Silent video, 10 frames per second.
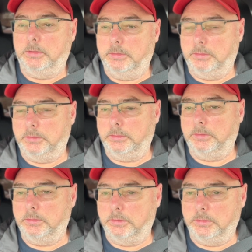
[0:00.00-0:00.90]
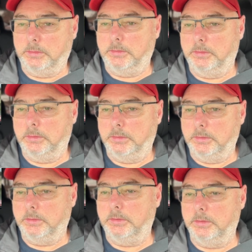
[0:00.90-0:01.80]

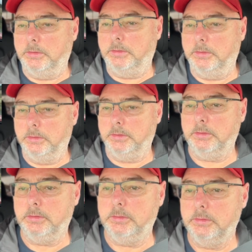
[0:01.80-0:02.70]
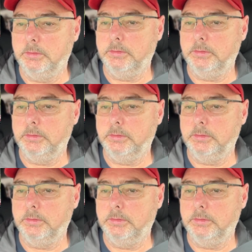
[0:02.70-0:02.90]
(no one is talking)